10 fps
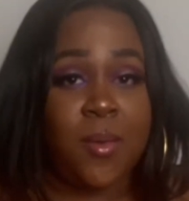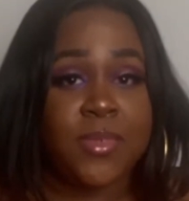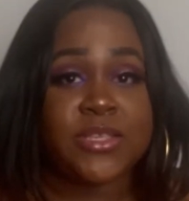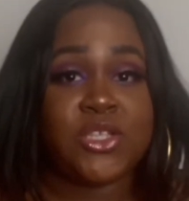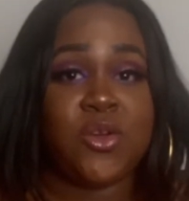
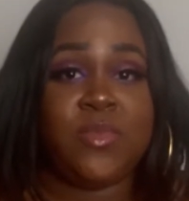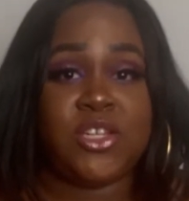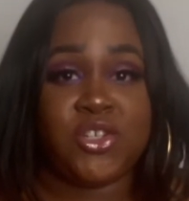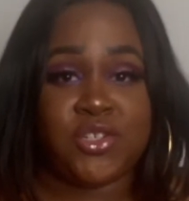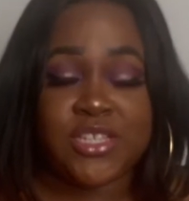So make
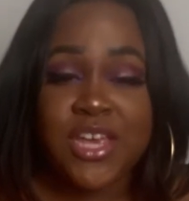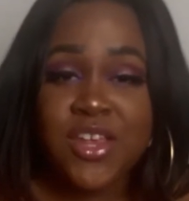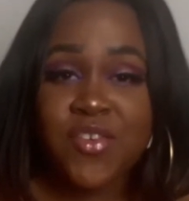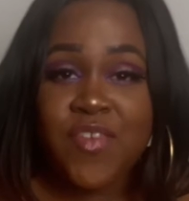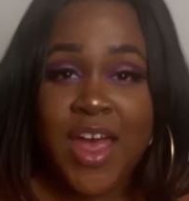sure you're taking
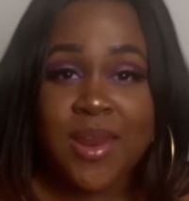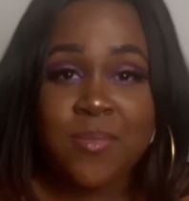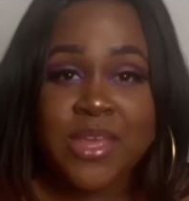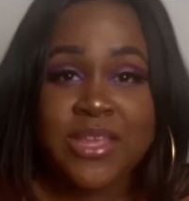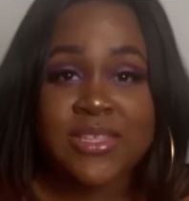your
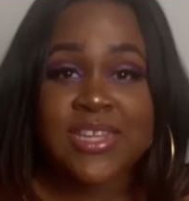vitamins.